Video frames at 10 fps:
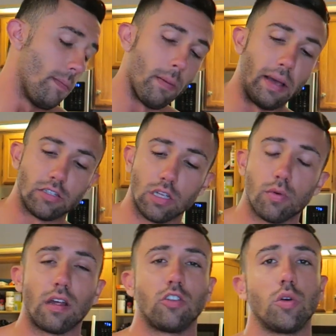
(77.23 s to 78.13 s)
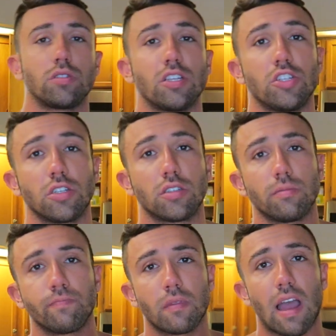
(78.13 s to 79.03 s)
But basically what I do is I
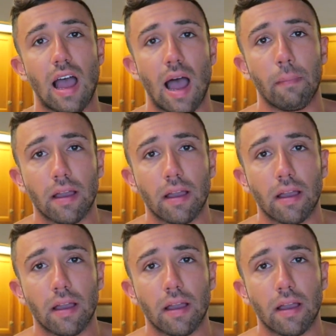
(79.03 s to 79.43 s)
just, I'm